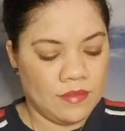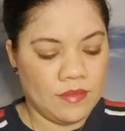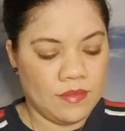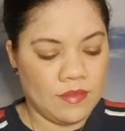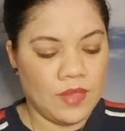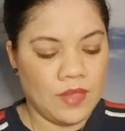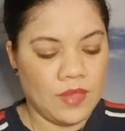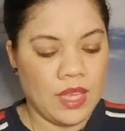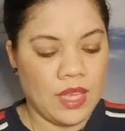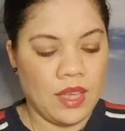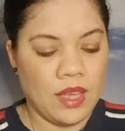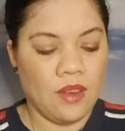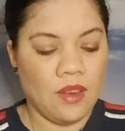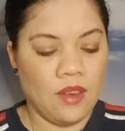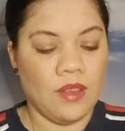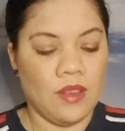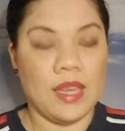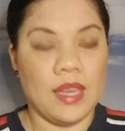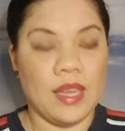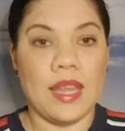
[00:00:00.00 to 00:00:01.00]
The here
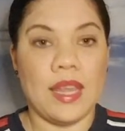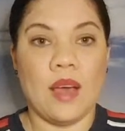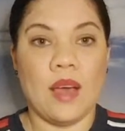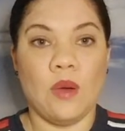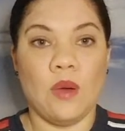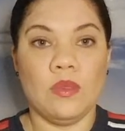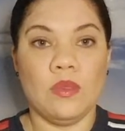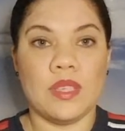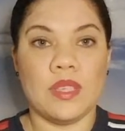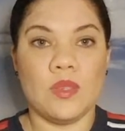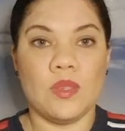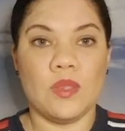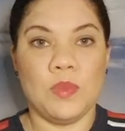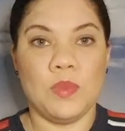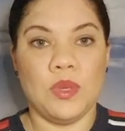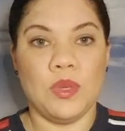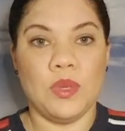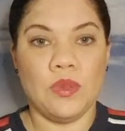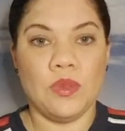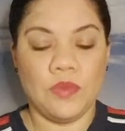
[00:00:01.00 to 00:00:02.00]
and now, that's
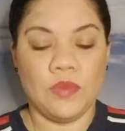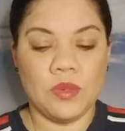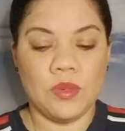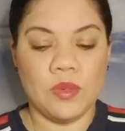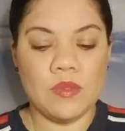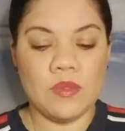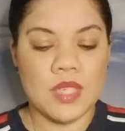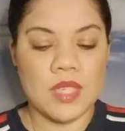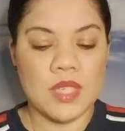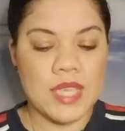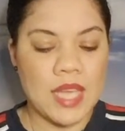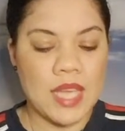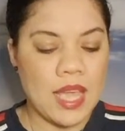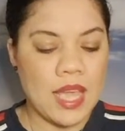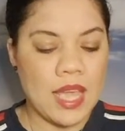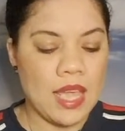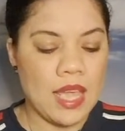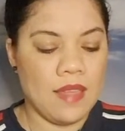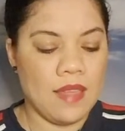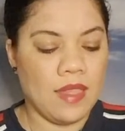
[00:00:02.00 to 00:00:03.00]
beautiful.
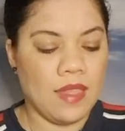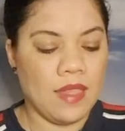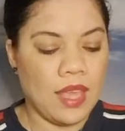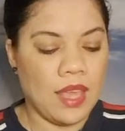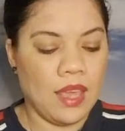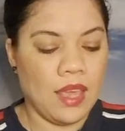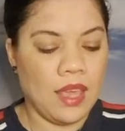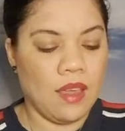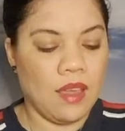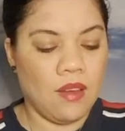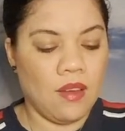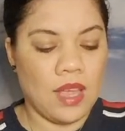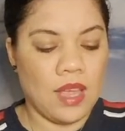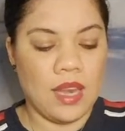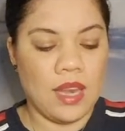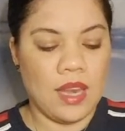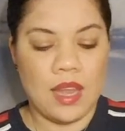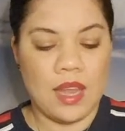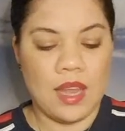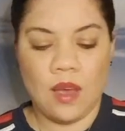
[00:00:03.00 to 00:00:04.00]
Stay in the here
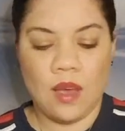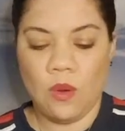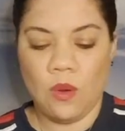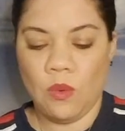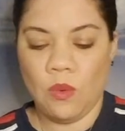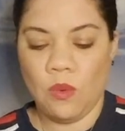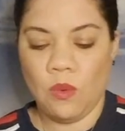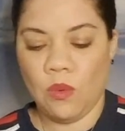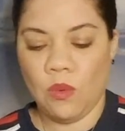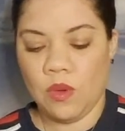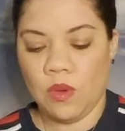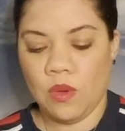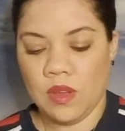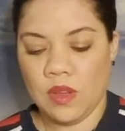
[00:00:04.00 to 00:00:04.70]
and now.